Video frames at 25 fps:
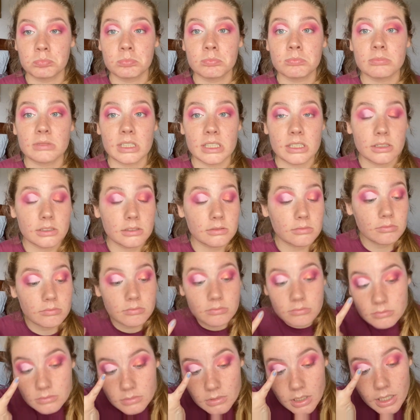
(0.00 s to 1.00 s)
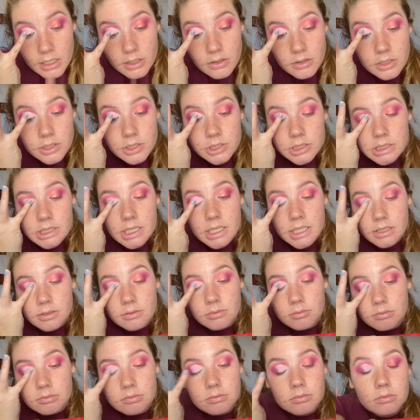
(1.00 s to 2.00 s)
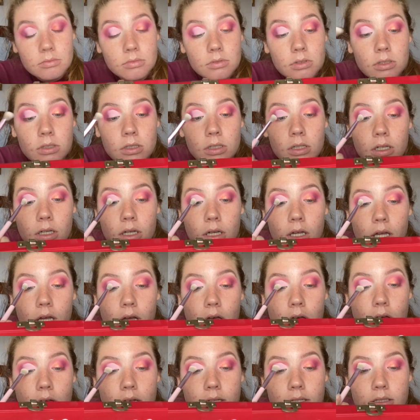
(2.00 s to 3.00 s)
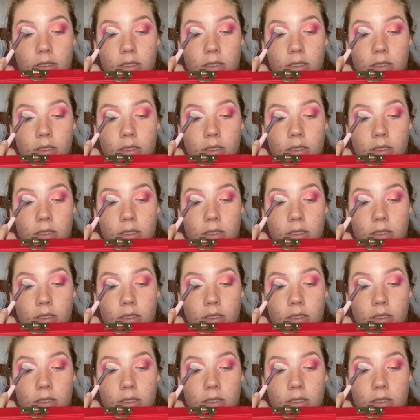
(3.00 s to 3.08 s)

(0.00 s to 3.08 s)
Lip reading: Like, I don't understand. I